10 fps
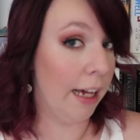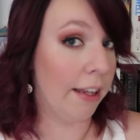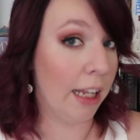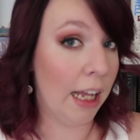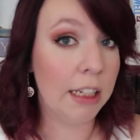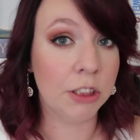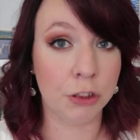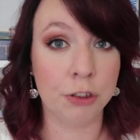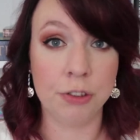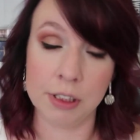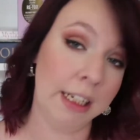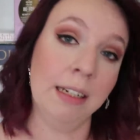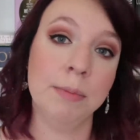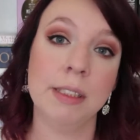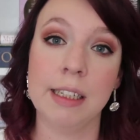now the last two
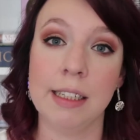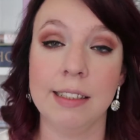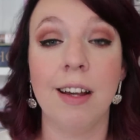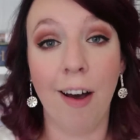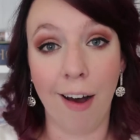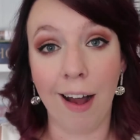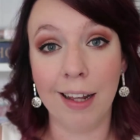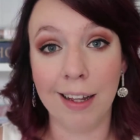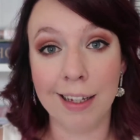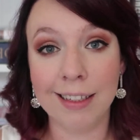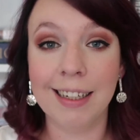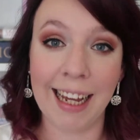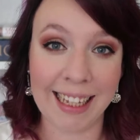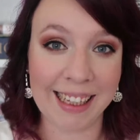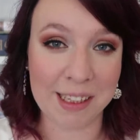steps is highlighter
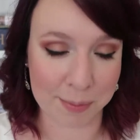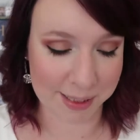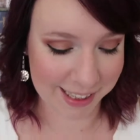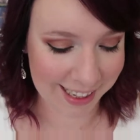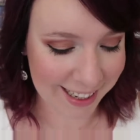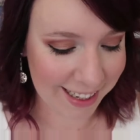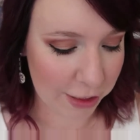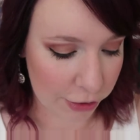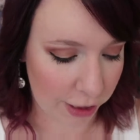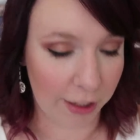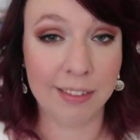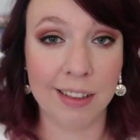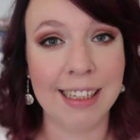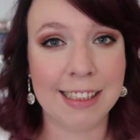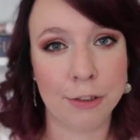and lips. So
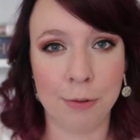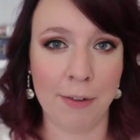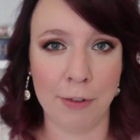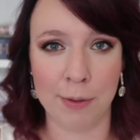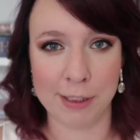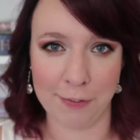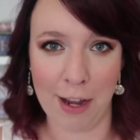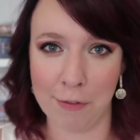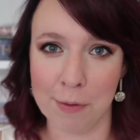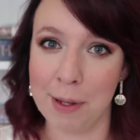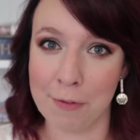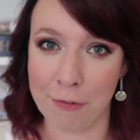let's do everyone's favorite bit